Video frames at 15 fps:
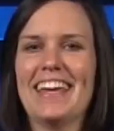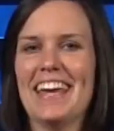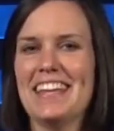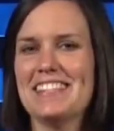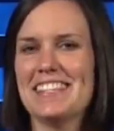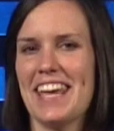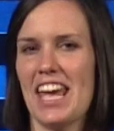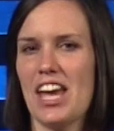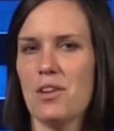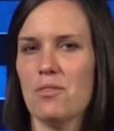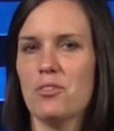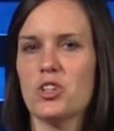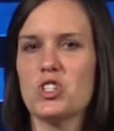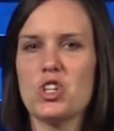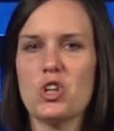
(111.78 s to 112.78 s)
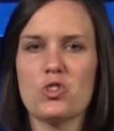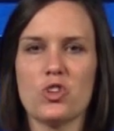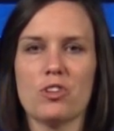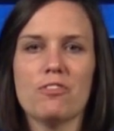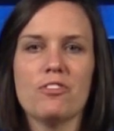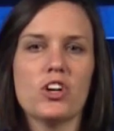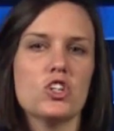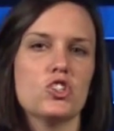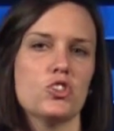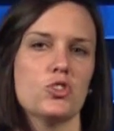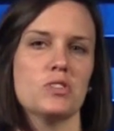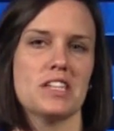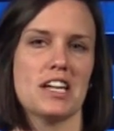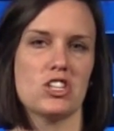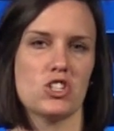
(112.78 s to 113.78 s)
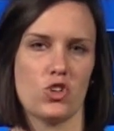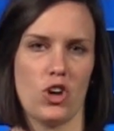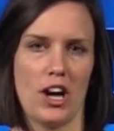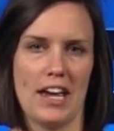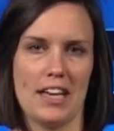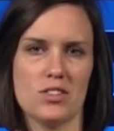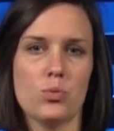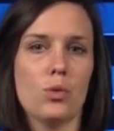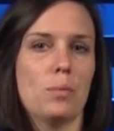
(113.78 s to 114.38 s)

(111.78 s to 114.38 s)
Kids Camp for children 1st through 6th grades